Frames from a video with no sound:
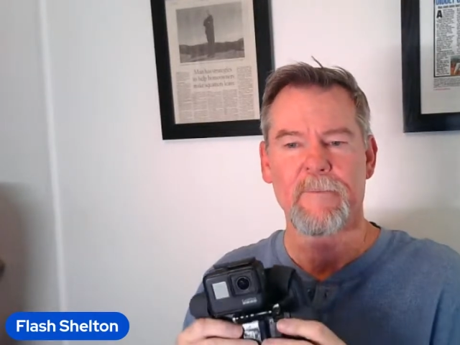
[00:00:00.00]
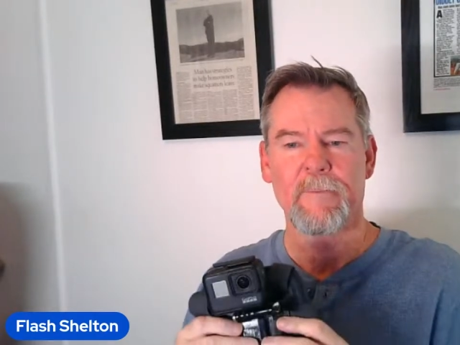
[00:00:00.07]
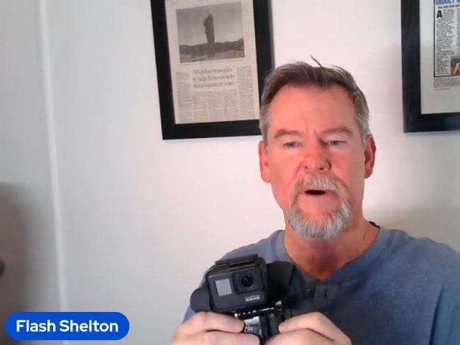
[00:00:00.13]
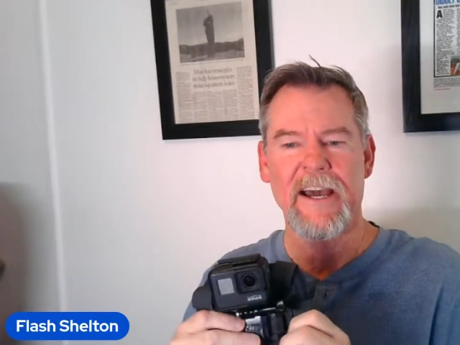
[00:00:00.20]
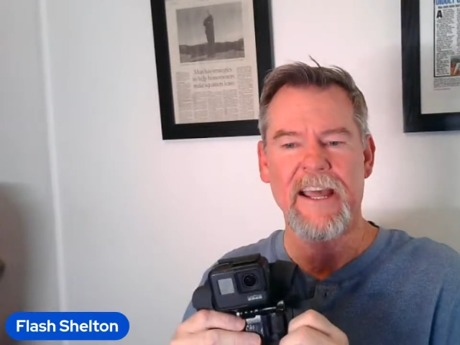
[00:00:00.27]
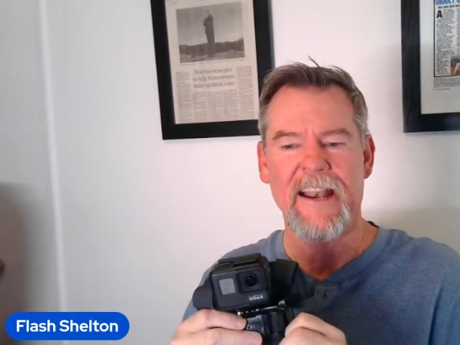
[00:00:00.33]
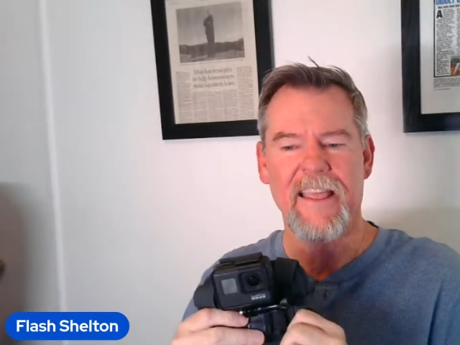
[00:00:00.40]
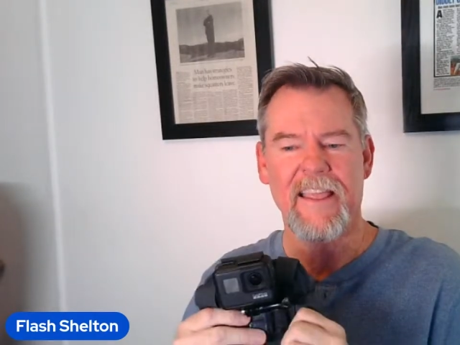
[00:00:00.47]

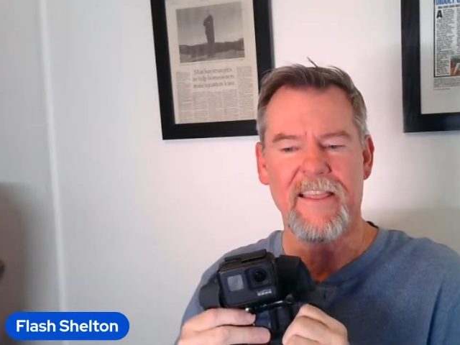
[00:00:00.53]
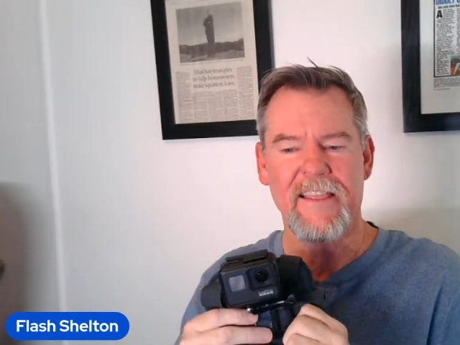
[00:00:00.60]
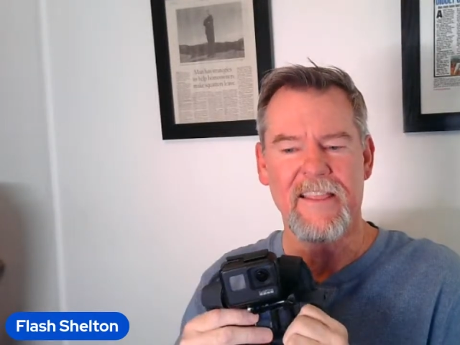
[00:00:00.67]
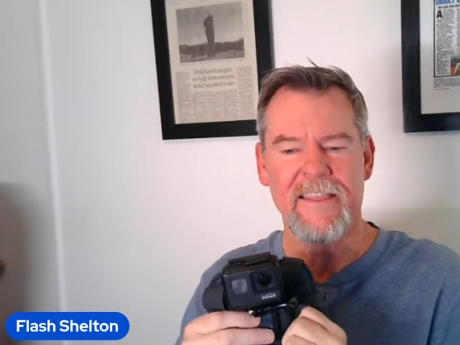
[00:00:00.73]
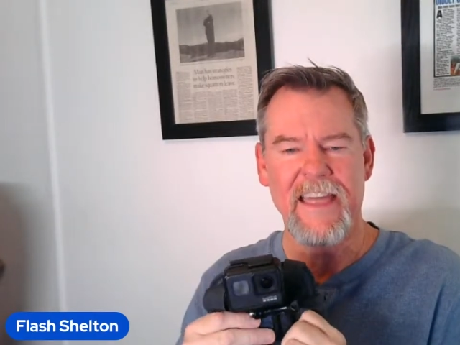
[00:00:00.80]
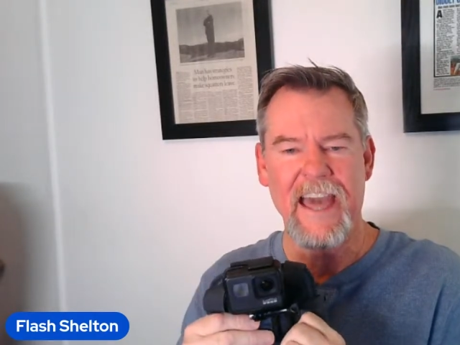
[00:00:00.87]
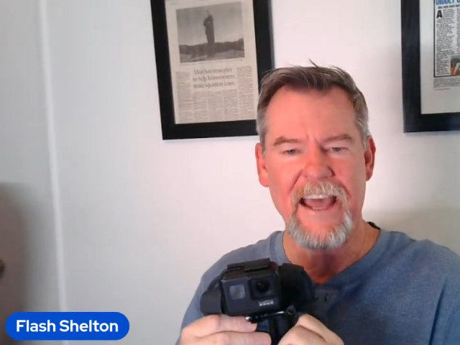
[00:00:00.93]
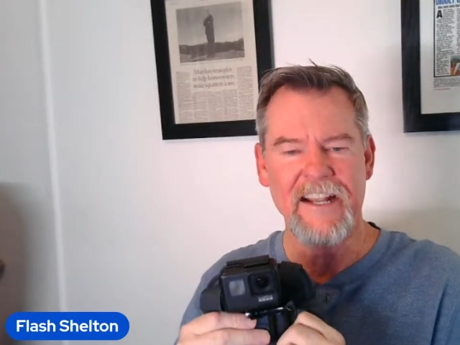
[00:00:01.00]
But
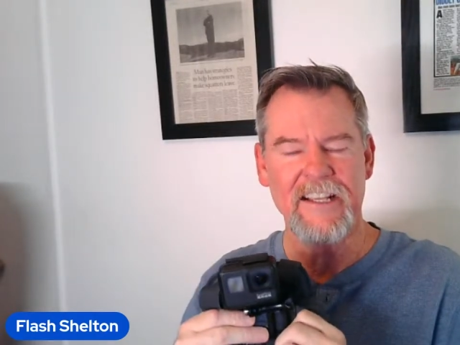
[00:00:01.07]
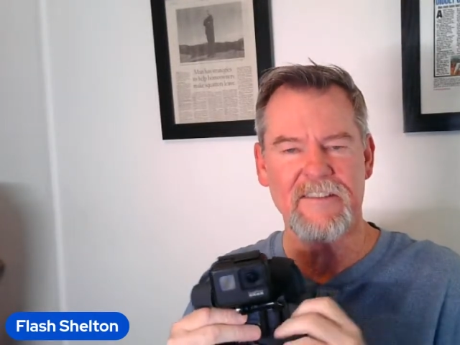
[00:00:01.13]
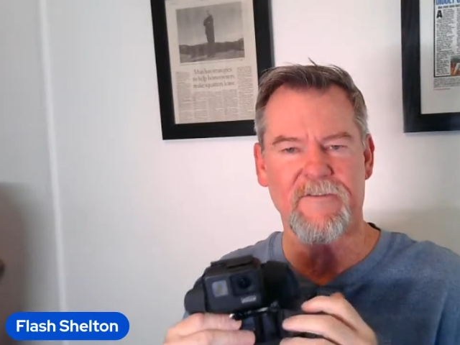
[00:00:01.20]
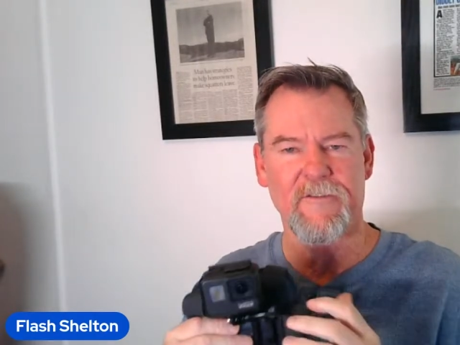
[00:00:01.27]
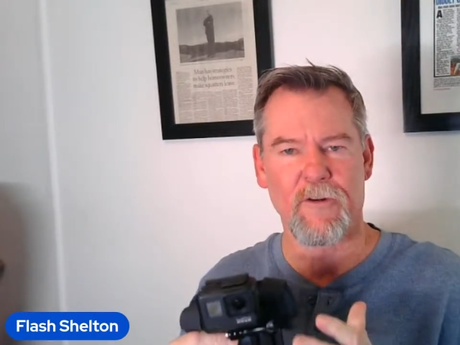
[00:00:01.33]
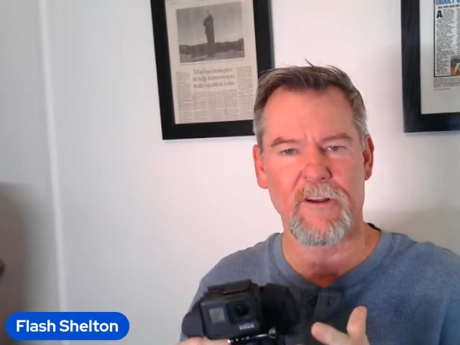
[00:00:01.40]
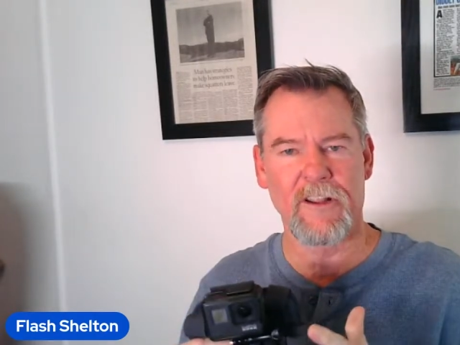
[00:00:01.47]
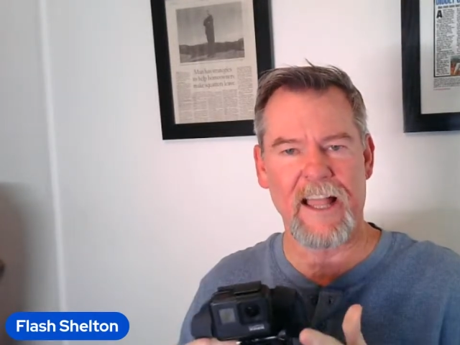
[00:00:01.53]
that is
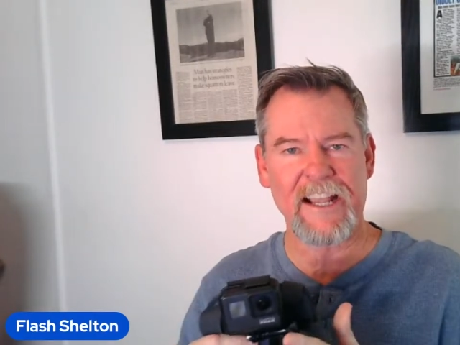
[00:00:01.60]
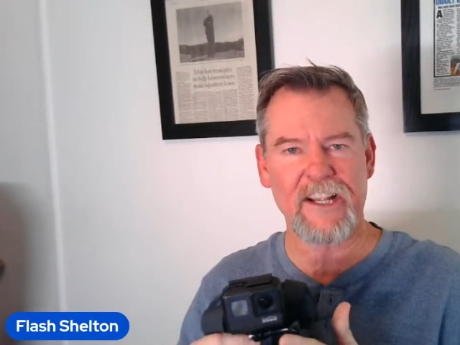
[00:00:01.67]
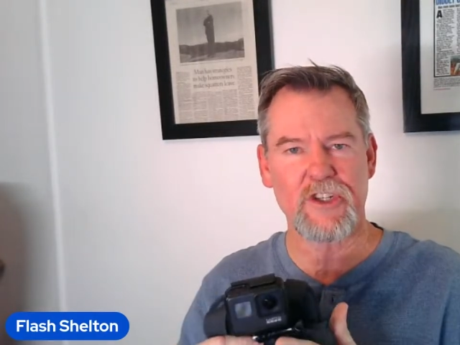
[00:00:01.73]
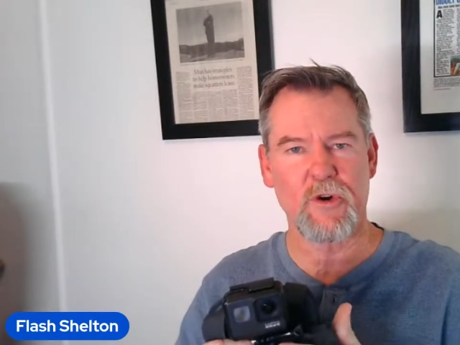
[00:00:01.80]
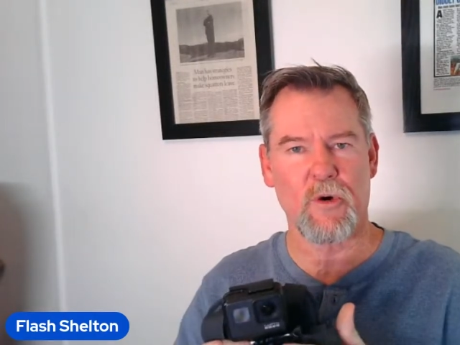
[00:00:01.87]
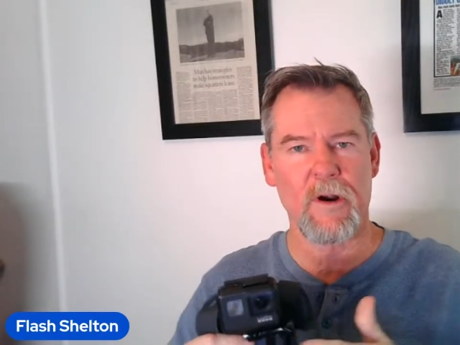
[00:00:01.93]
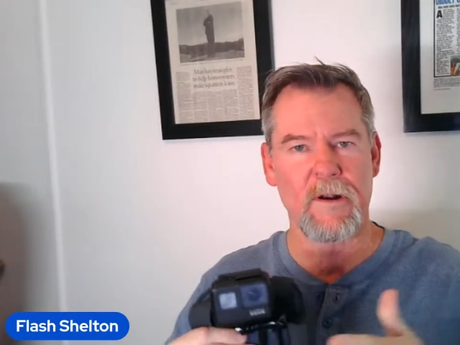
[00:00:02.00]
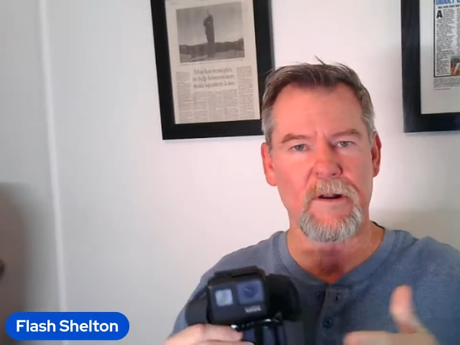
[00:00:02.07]
for like
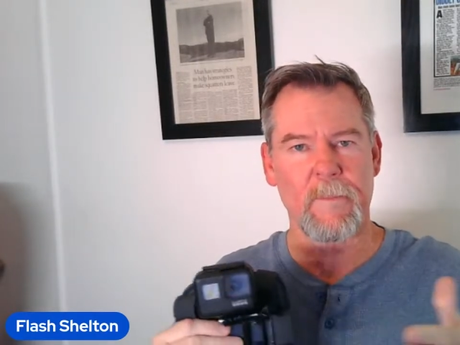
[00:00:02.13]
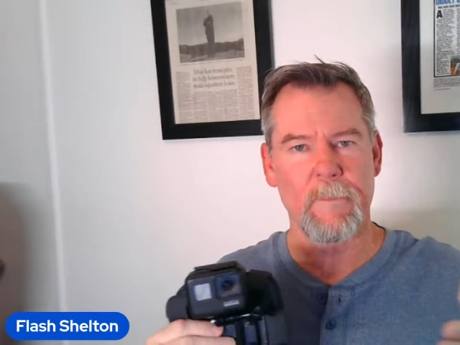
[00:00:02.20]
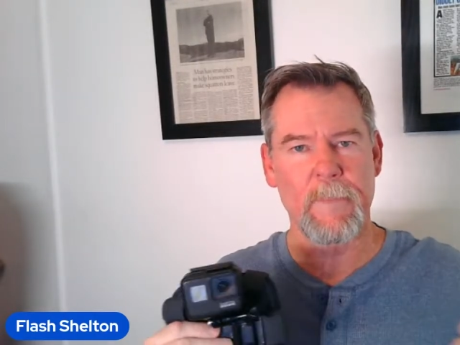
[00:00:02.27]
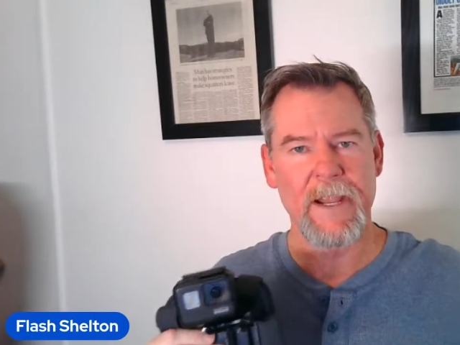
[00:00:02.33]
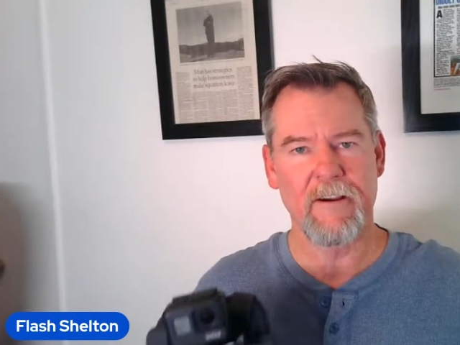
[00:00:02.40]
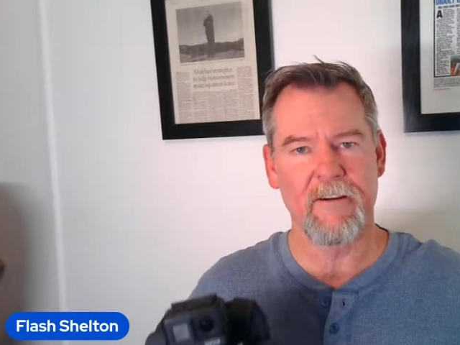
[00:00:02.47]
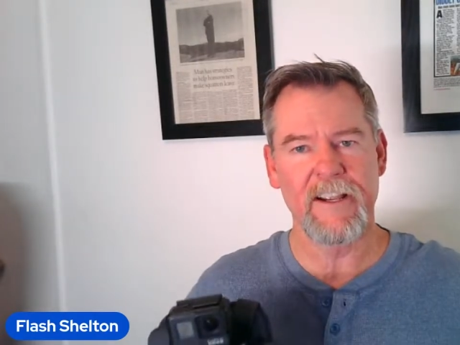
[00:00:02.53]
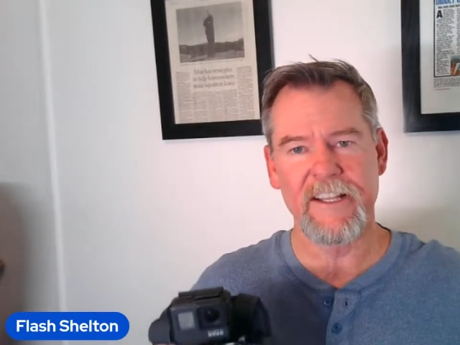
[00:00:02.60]
short
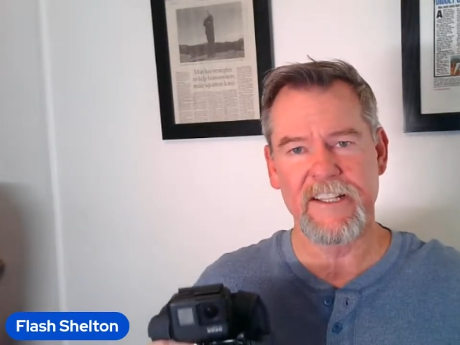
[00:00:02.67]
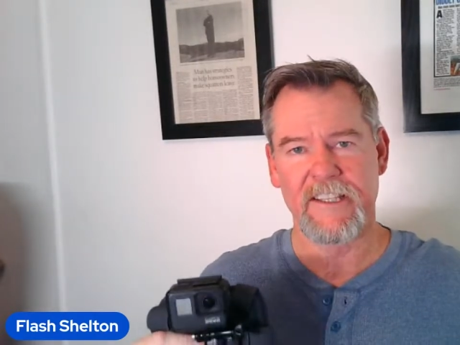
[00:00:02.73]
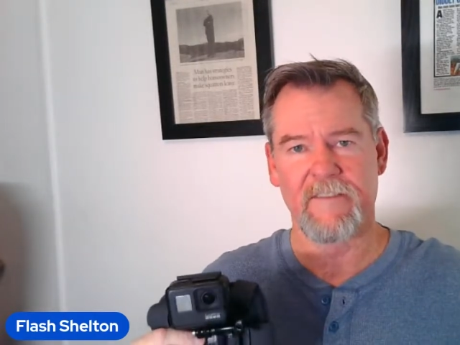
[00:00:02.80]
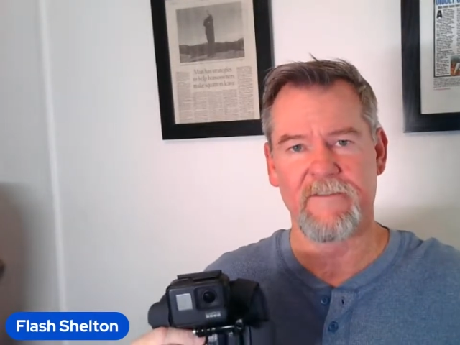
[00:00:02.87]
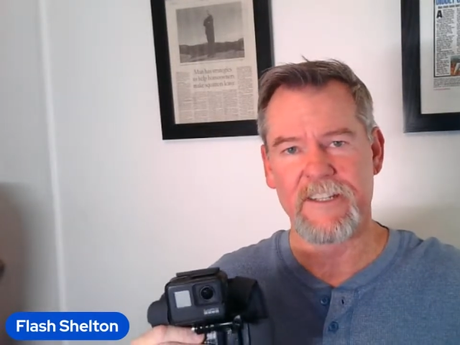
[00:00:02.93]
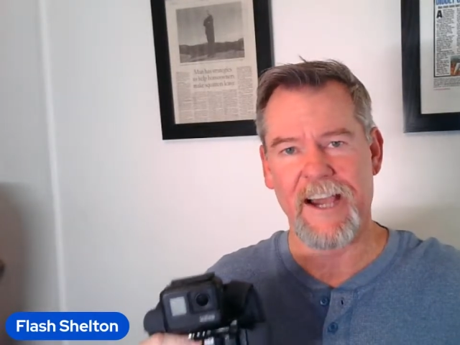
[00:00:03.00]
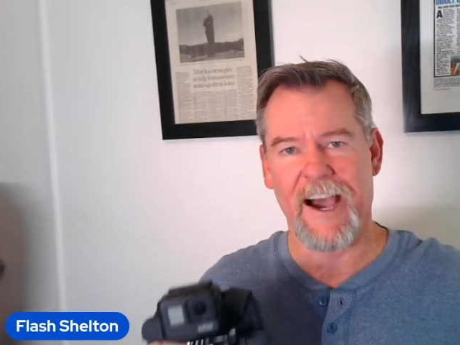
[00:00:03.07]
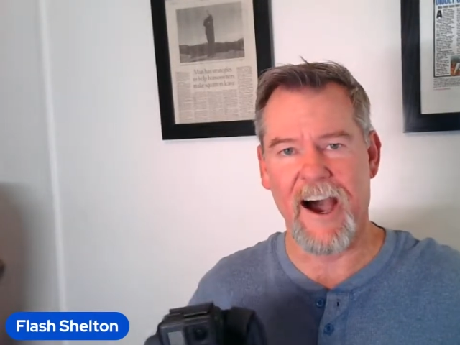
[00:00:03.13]
periods
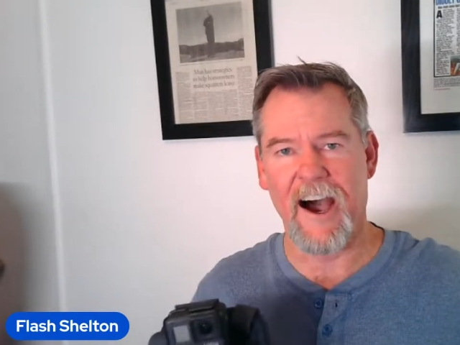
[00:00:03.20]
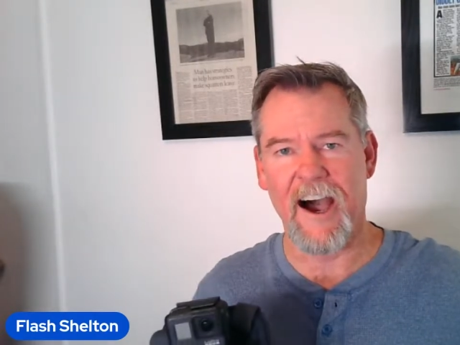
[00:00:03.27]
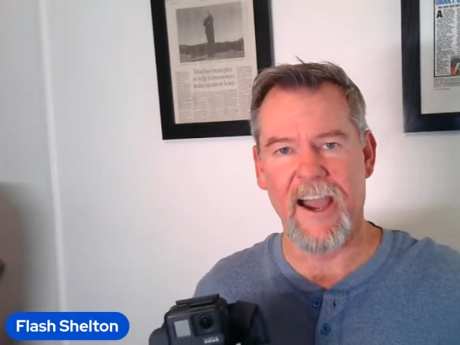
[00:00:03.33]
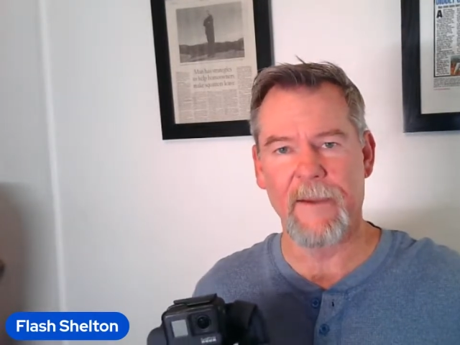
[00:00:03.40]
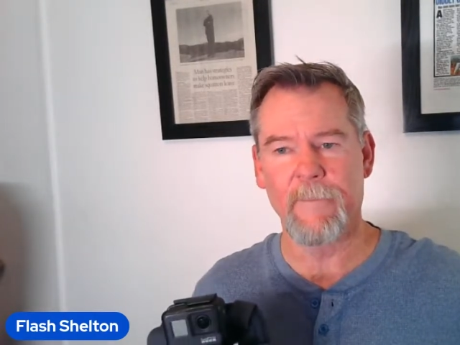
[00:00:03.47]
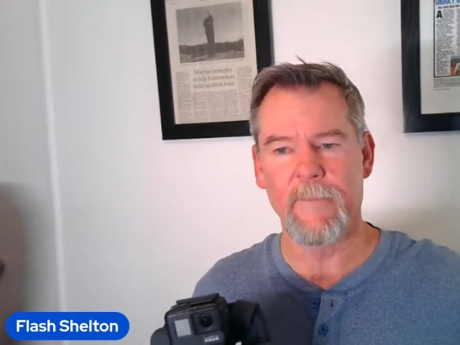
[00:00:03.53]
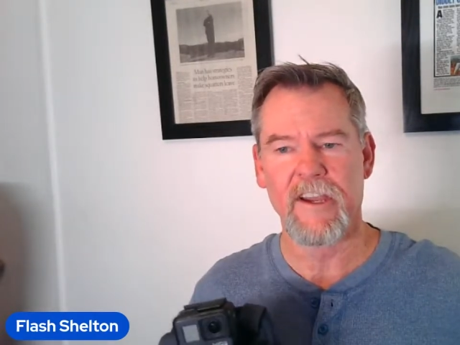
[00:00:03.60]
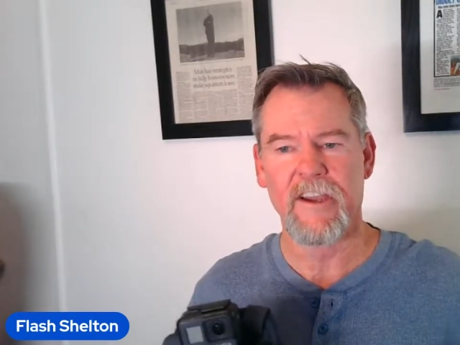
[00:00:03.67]
of time.